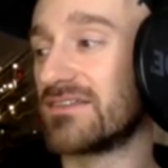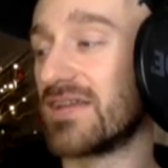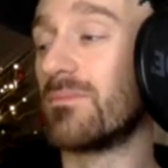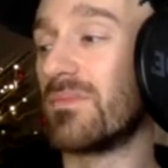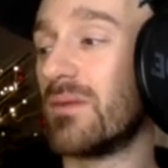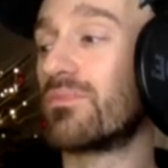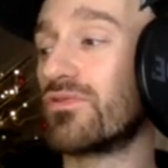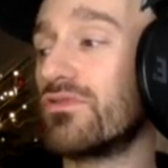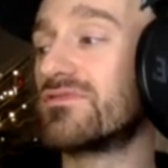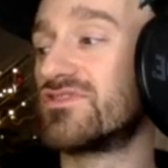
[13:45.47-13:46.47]

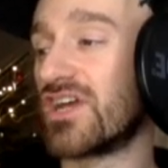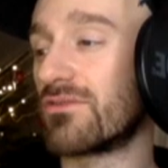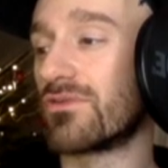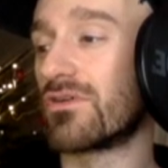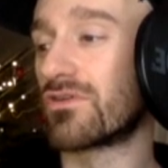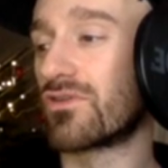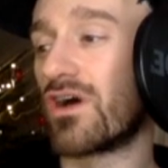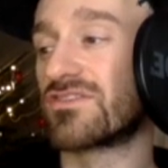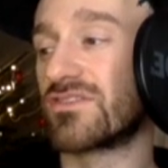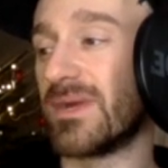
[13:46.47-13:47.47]
improves general
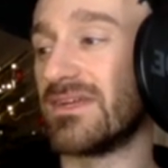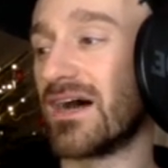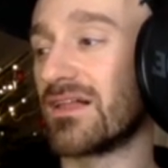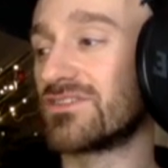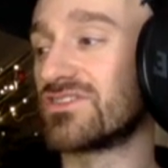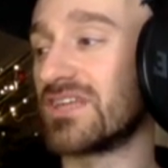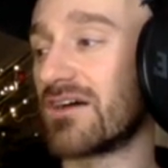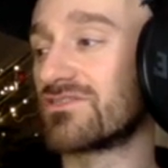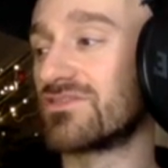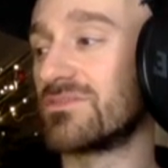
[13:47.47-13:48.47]
cross-domain knowledge and
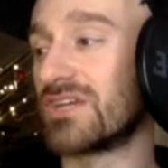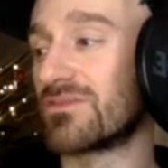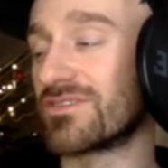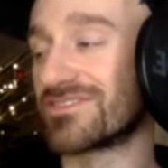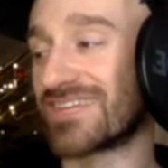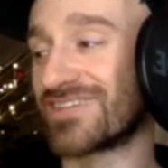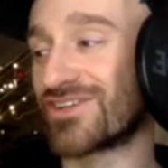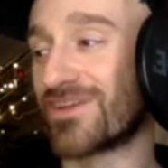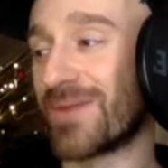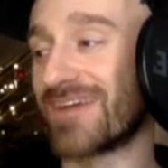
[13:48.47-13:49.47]
downstream
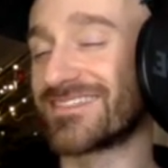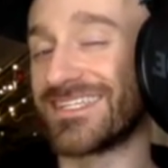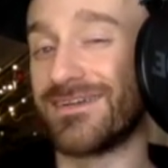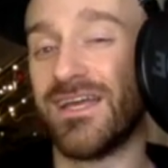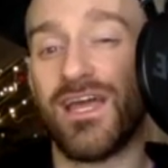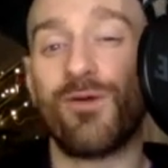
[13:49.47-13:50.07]
generalization capacity,